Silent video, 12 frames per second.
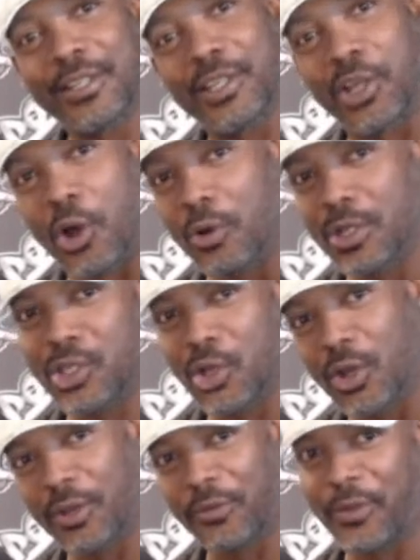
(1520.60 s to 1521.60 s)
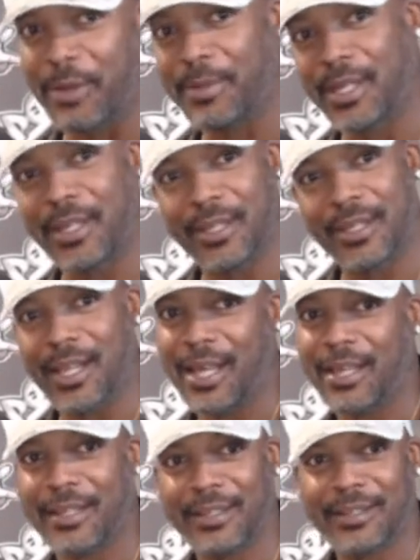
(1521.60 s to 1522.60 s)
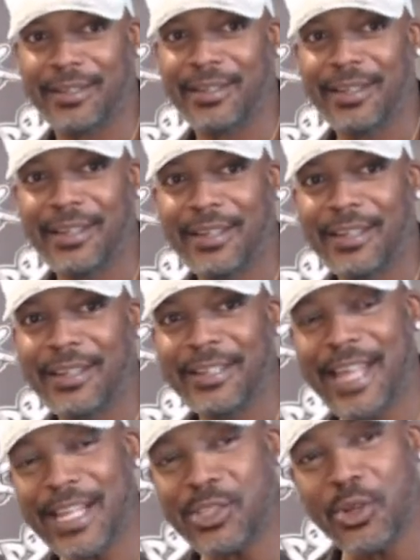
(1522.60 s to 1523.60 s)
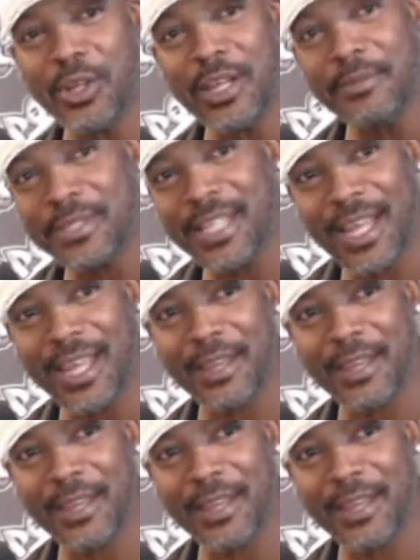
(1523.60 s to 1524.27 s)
going towards feminine. Like that's all I'm saying,